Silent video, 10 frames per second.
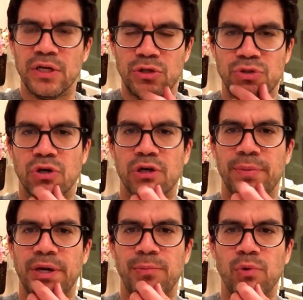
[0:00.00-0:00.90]
You talk
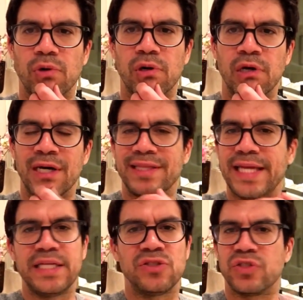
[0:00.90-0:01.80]
about more. They
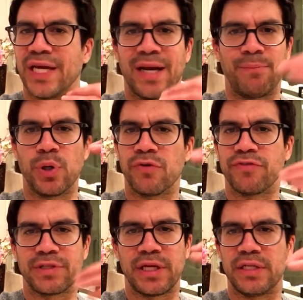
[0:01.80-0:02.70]
didn't say I'm
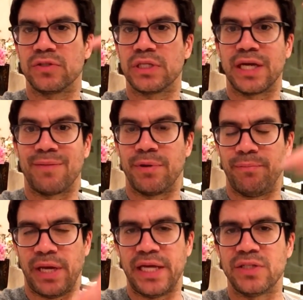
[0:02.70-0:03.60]
perfect. They didn't say I'm
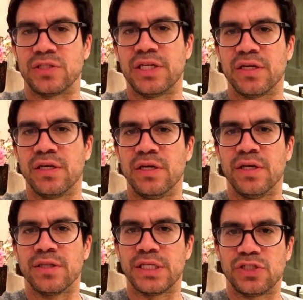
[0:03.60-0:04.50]
amazing.
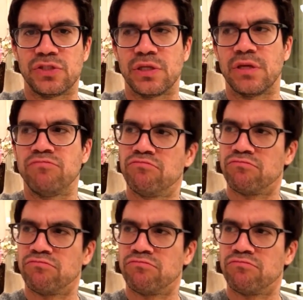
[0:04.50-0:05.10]
They just said,